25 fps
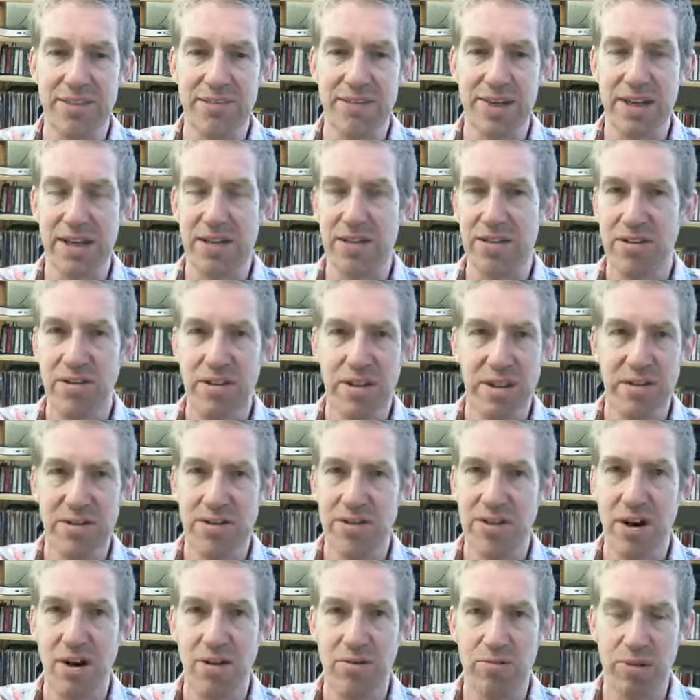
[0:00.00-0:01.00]
of it. It's
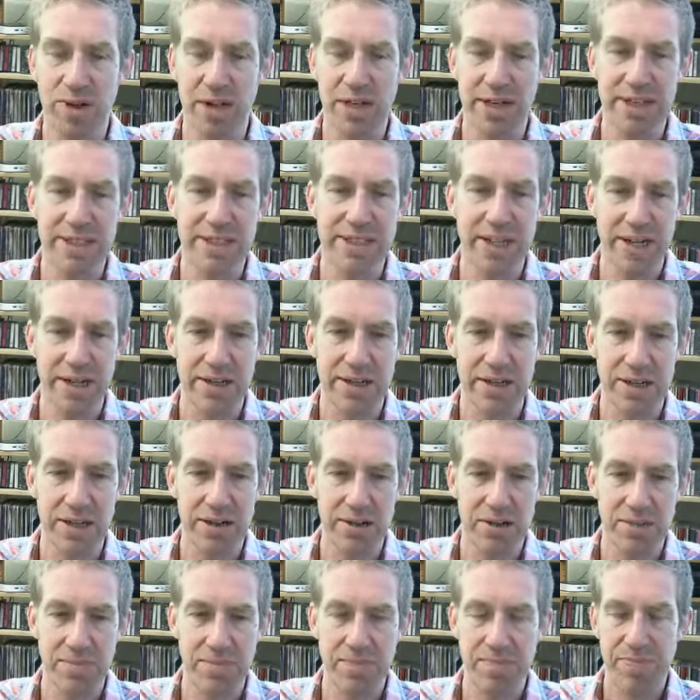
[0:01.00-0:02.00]
not really
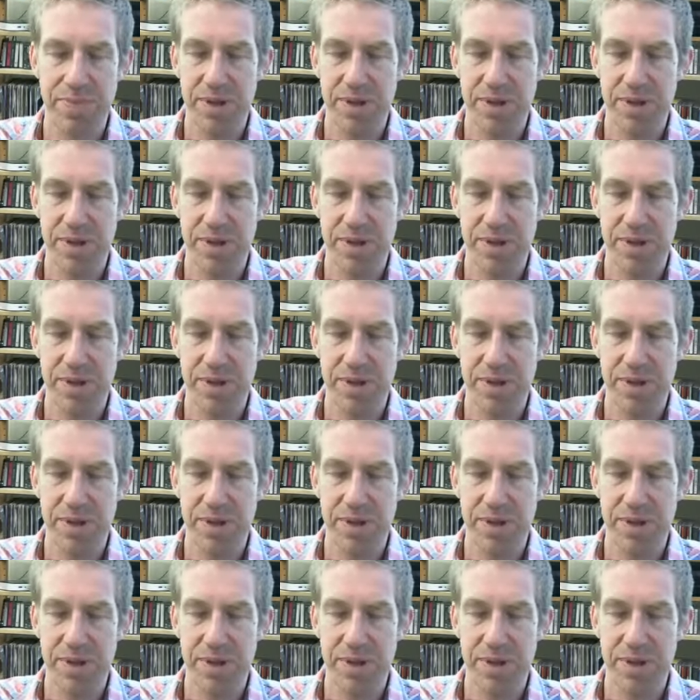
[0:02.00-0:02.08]
technical.